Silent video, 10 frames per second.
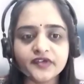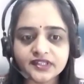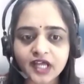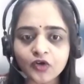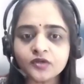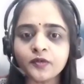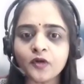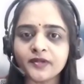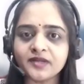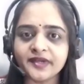Without
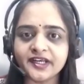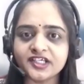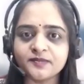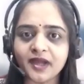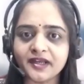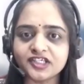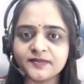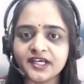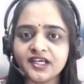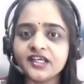proper manage
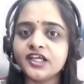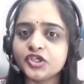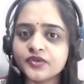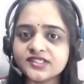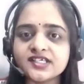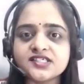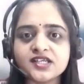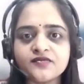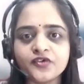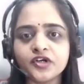management your
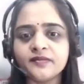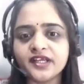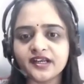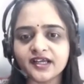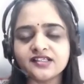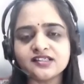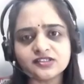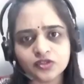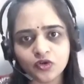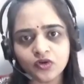system would be run
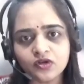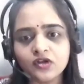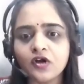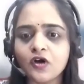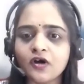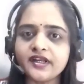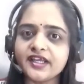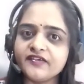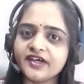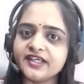slow or
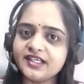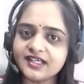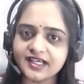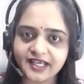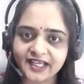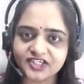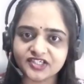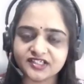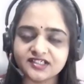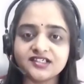even in
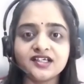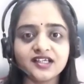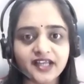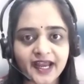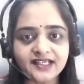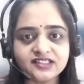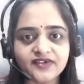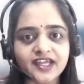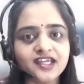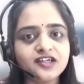crash. That's
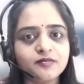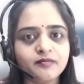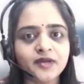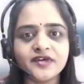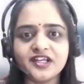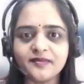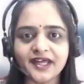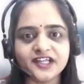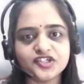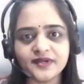why memory
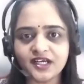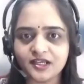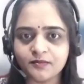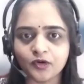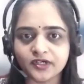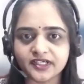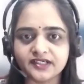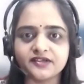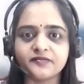management important.